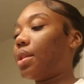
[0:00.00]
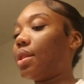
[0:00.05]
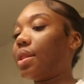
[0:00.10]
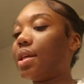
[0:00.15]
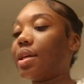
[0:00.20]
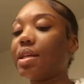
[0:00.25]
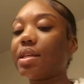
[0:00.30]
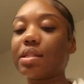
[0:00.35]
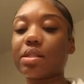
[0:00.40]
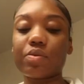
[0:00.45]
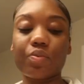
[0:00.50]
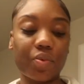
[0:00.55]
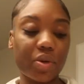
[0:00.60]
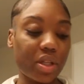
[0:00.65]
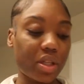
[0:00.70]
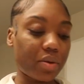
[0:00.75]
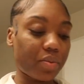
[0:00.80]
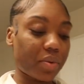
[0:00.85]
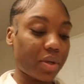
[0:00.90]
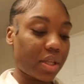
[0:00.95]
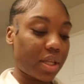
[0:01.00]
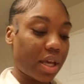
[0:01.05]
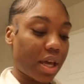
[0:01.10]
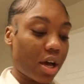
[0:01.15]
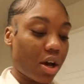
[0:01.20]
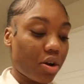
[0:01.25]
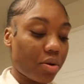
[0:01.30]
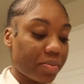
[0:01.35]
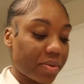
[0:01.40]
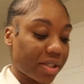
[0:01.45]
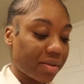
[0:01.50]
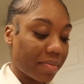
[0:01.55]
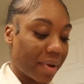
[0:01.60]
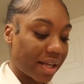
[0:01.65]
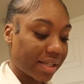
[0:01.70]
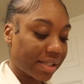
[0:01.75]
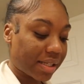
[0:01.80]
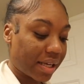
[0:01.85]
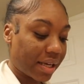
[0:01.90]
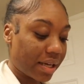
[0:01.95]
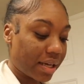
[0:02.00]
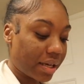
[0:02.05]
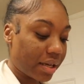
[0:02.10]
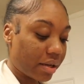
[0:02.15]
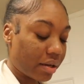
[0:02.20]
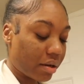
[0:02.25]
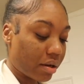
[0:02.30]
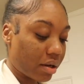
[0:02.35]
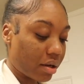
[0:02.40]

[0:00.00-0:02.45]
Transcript: this really, really helps my skin